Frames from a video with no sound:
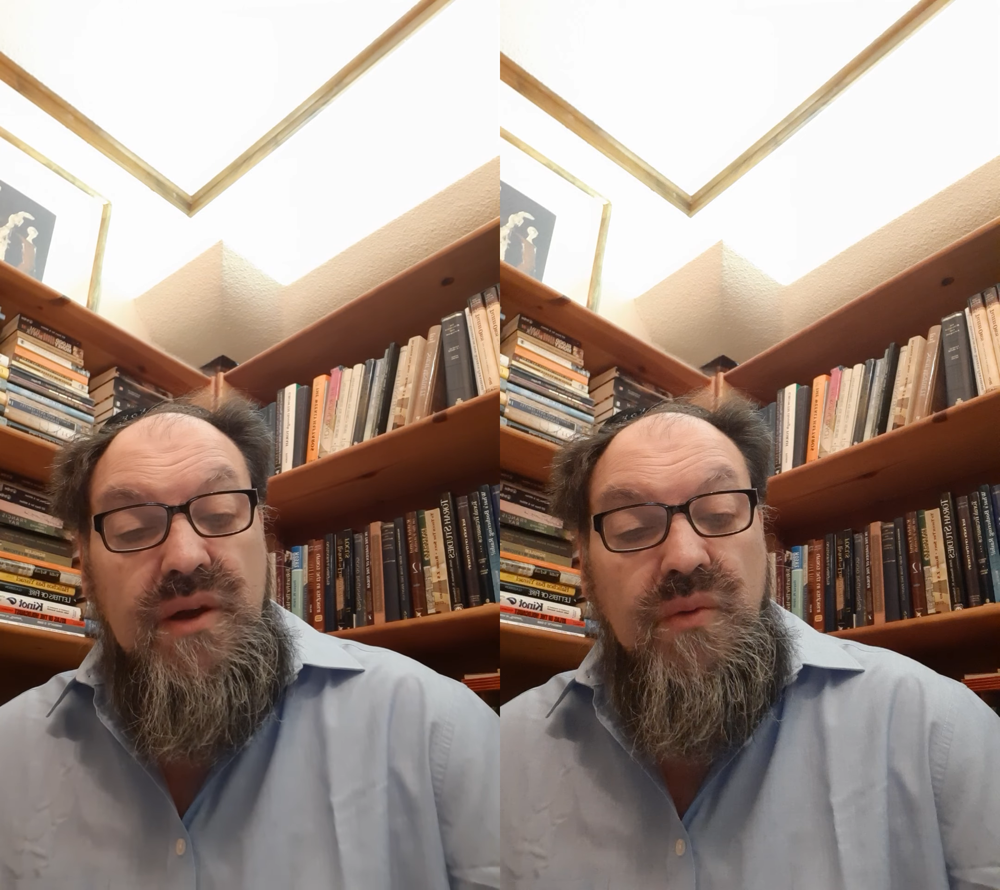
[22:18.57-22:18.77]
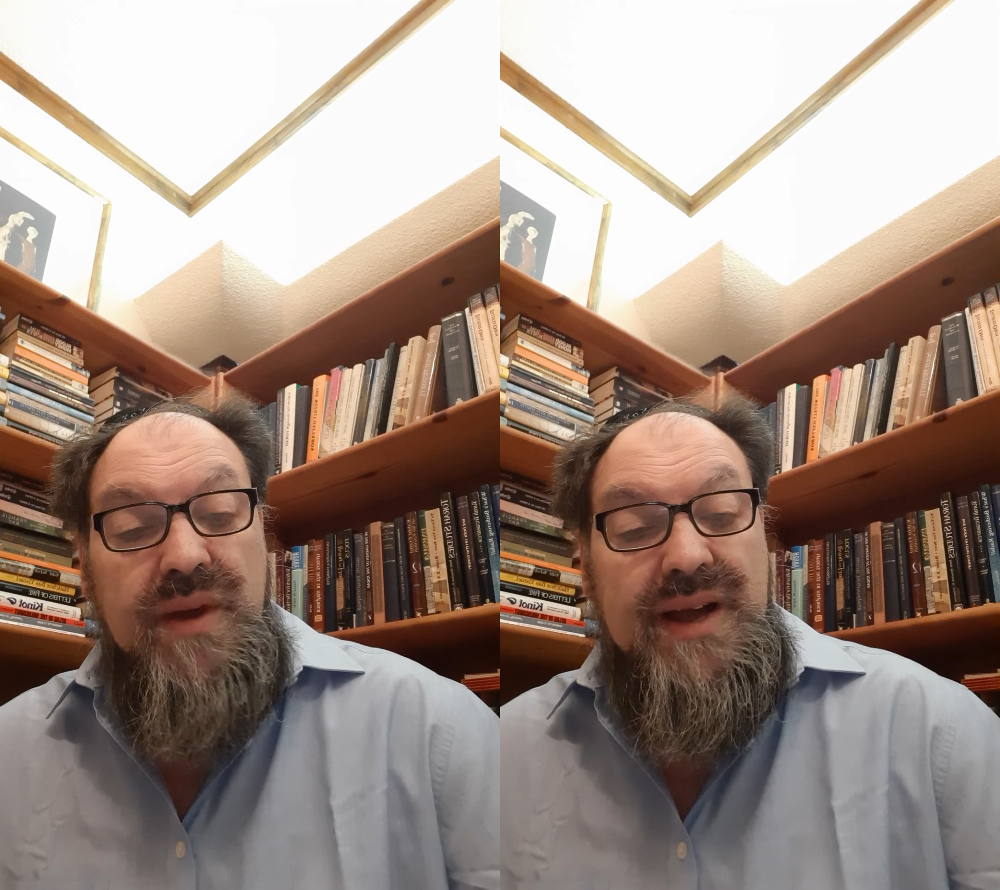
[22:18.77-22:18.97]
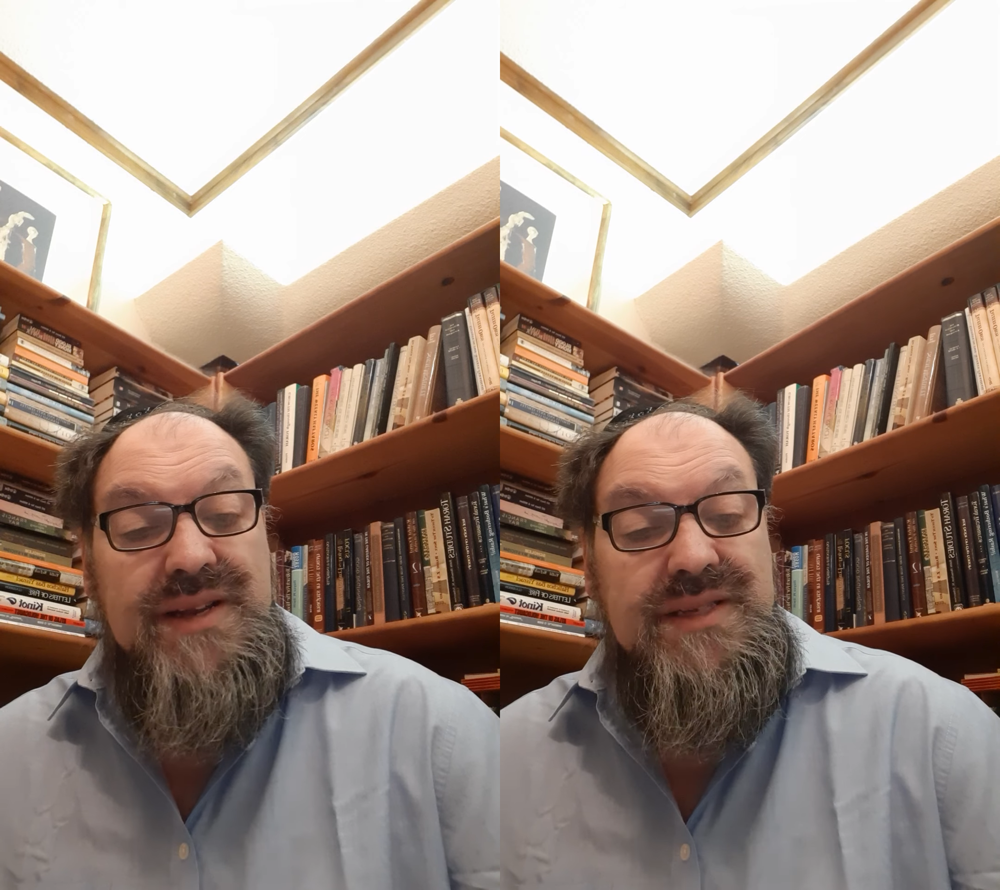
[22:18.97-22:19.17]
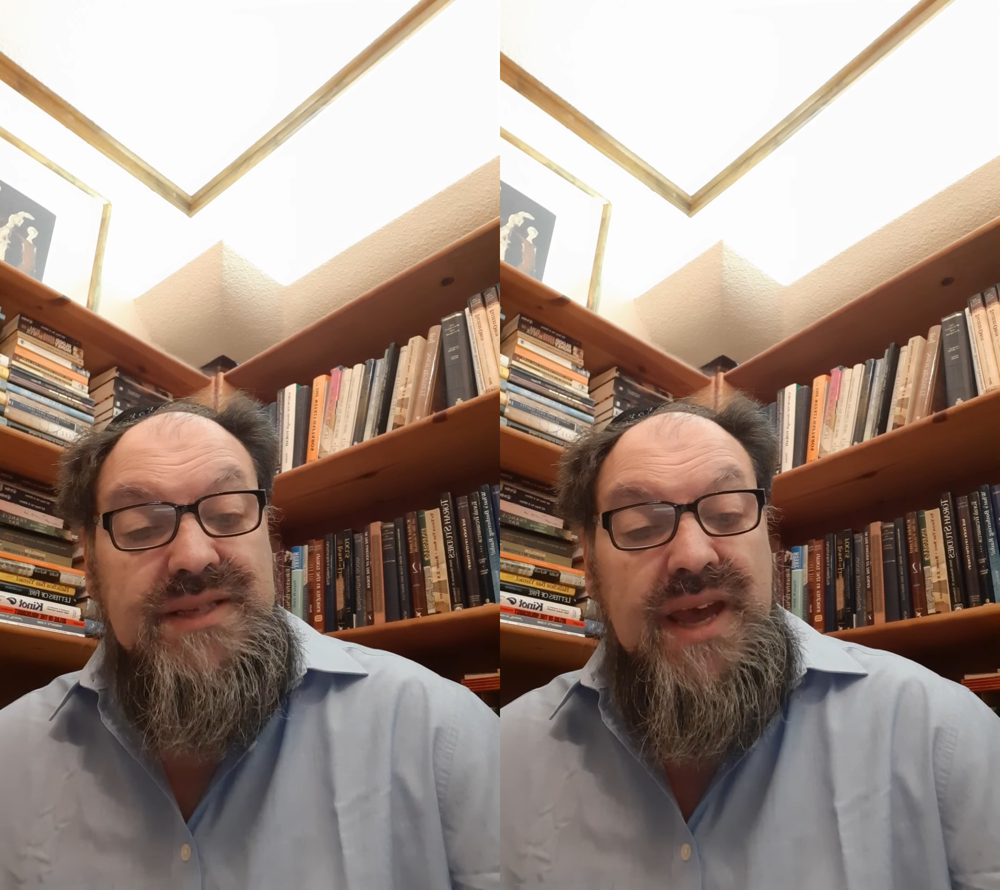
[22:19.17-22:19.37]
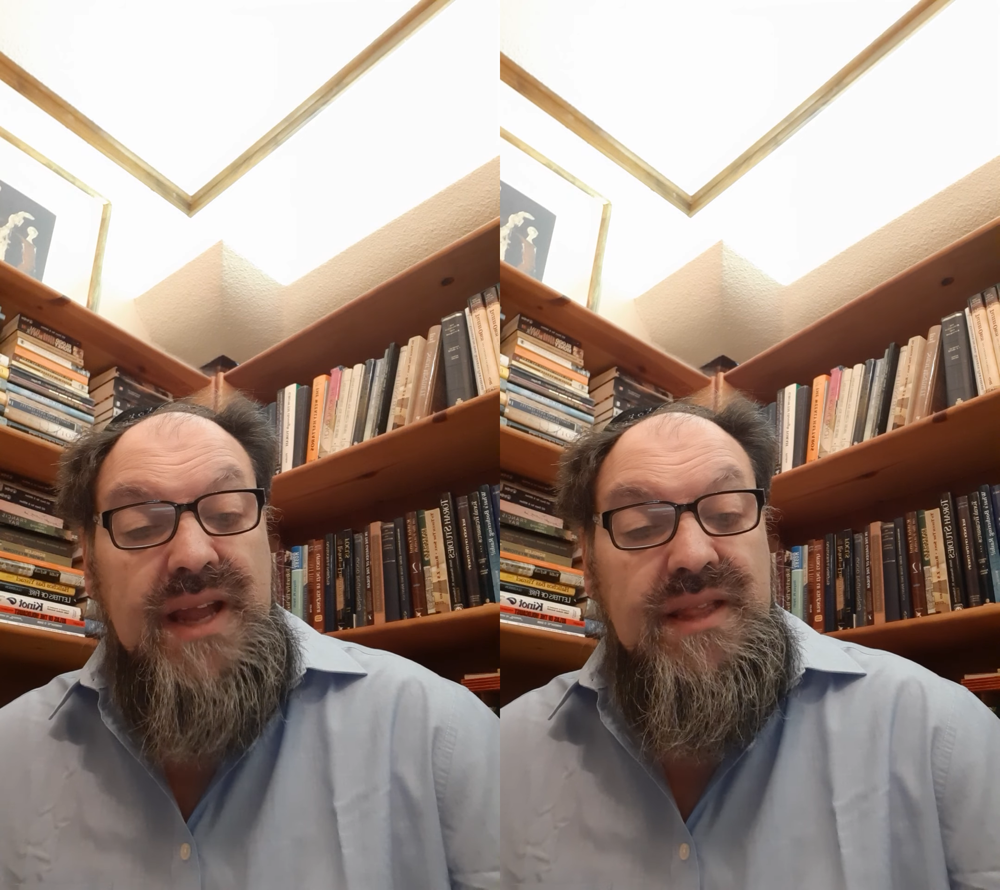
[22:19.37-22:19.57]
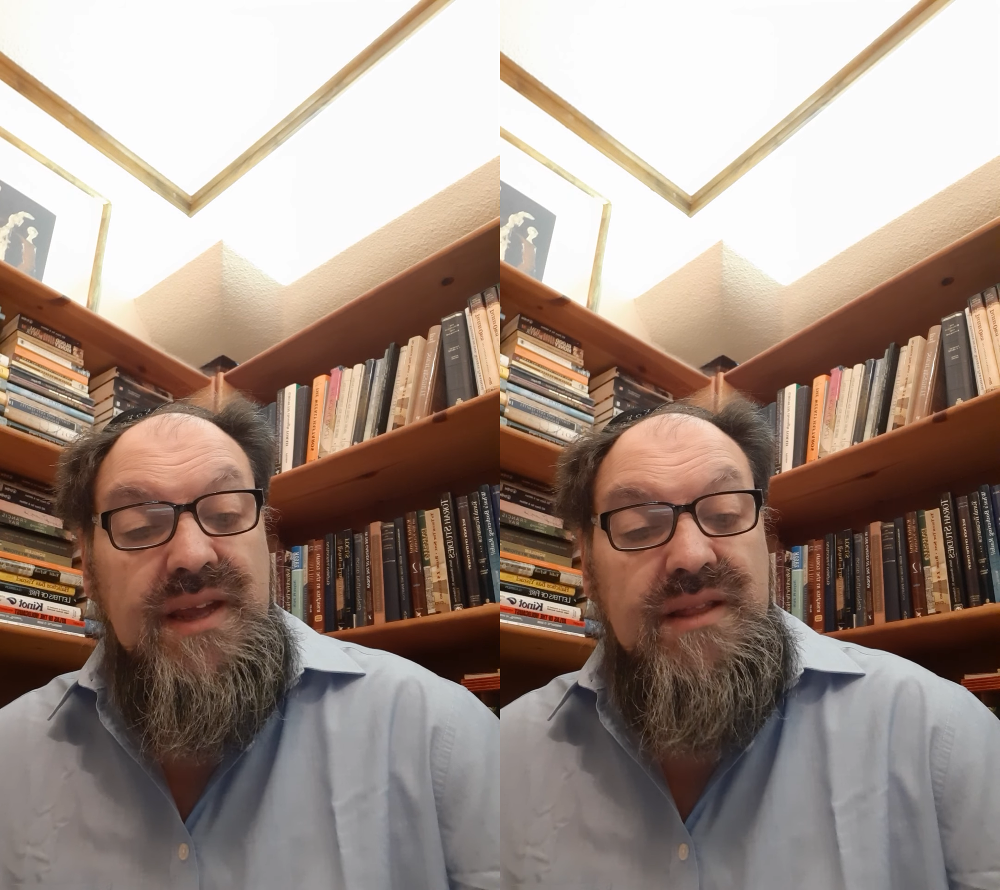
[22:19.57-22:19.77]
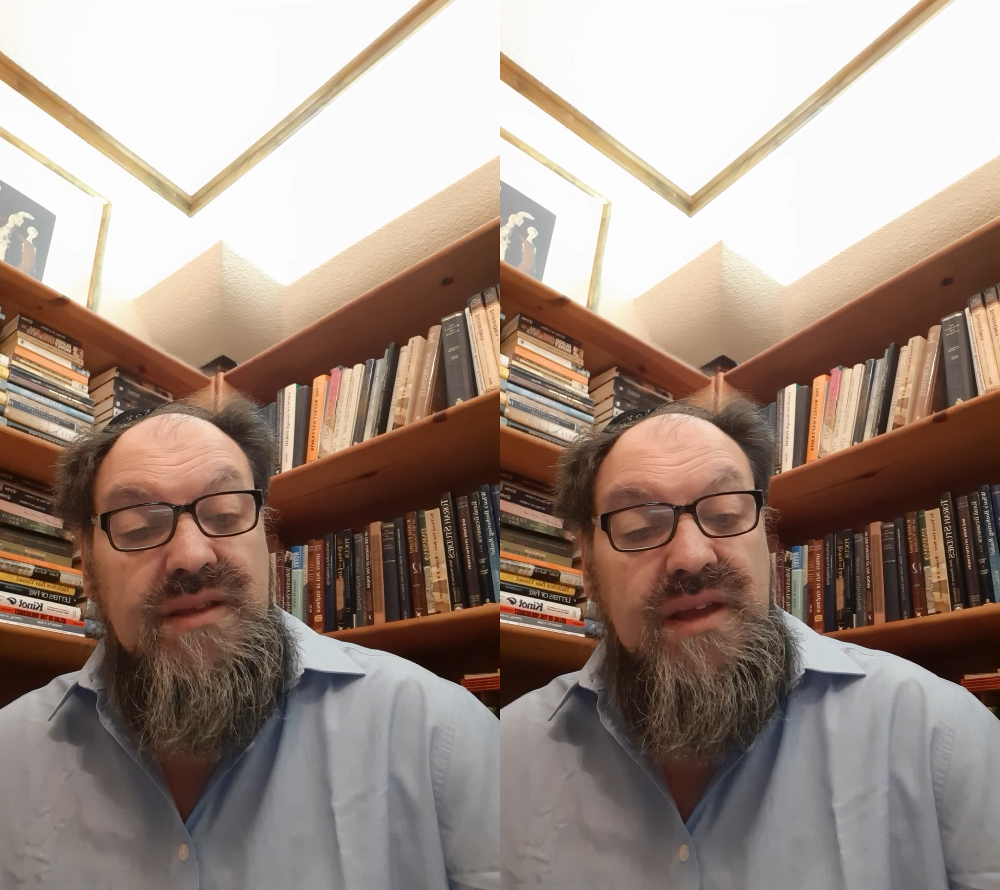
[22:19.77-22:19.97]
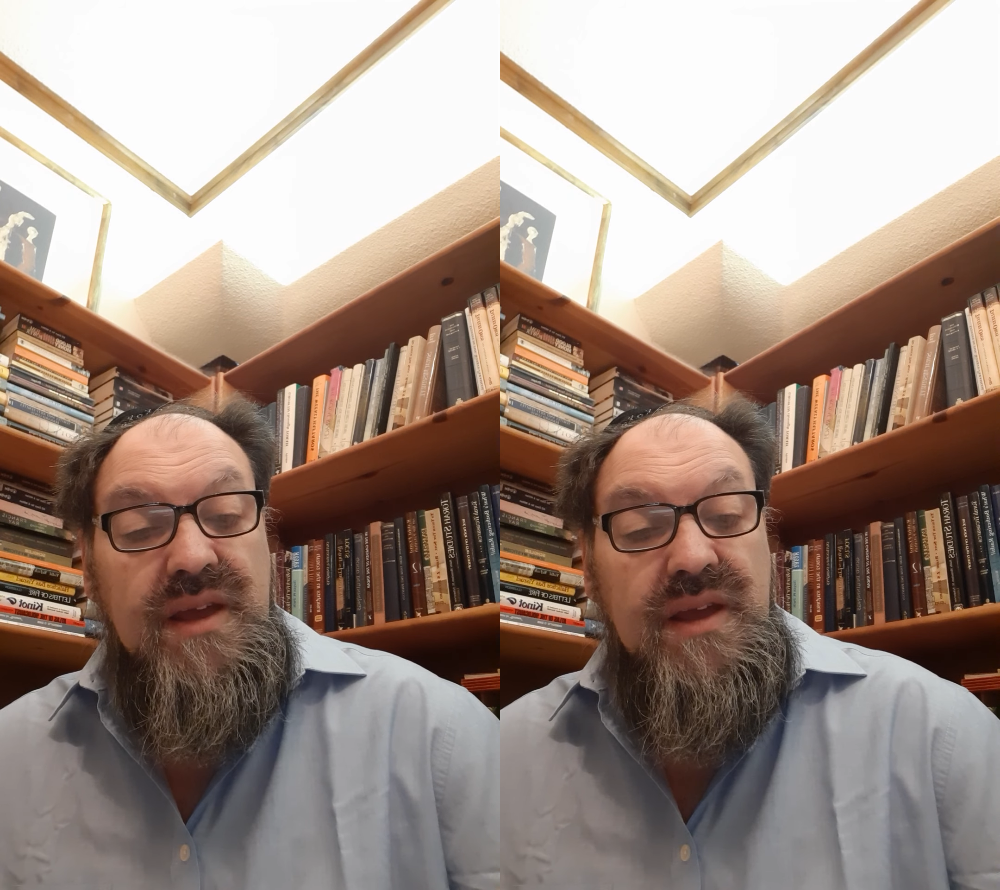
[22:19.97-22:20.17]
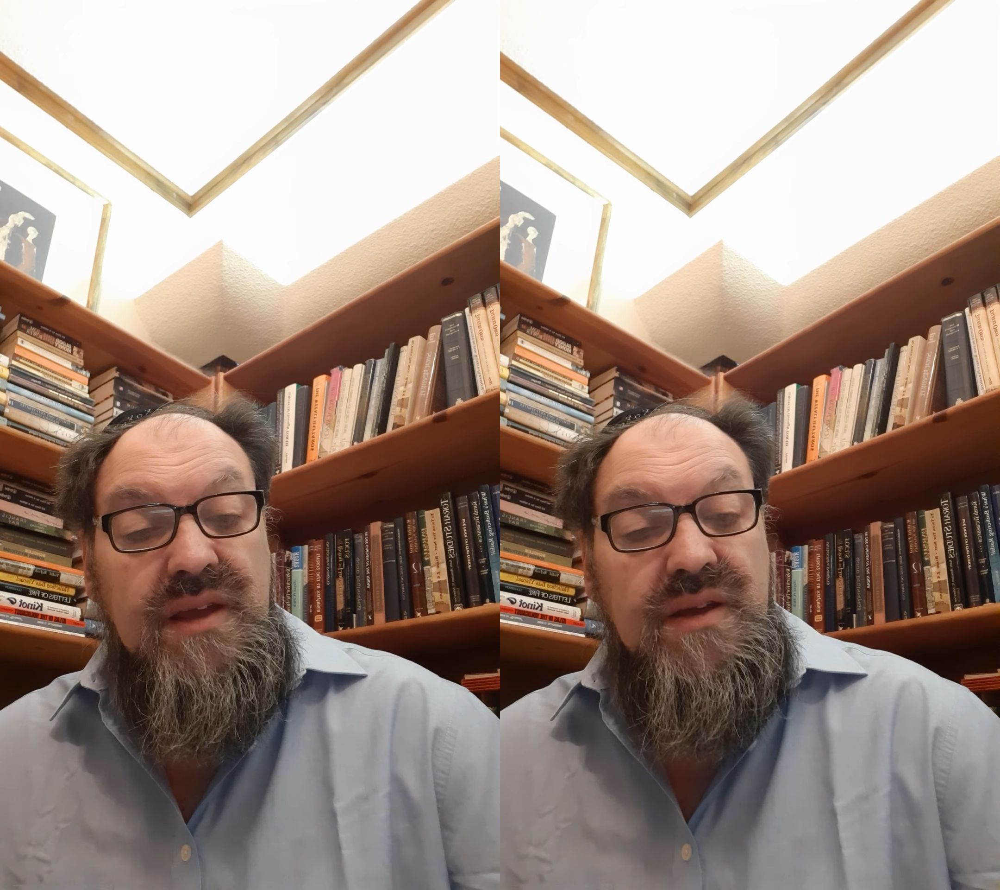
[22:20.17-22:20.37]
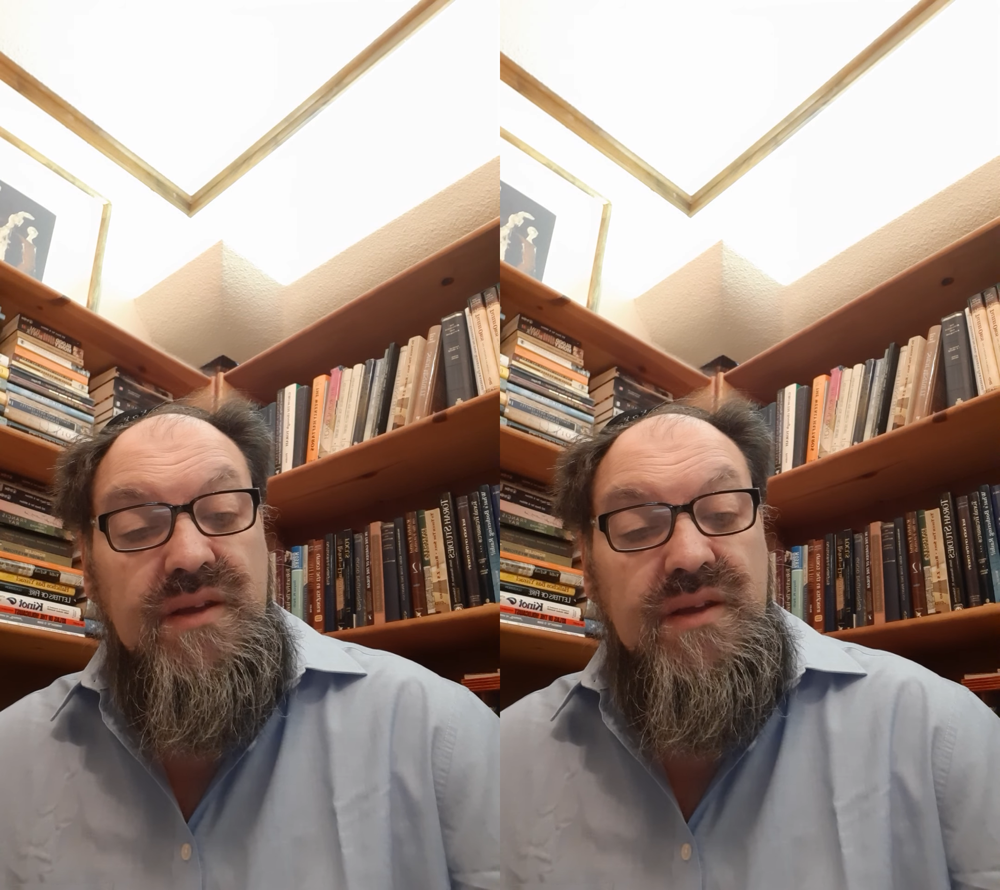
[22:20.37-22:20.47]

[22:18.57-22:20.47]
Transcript: we understand that the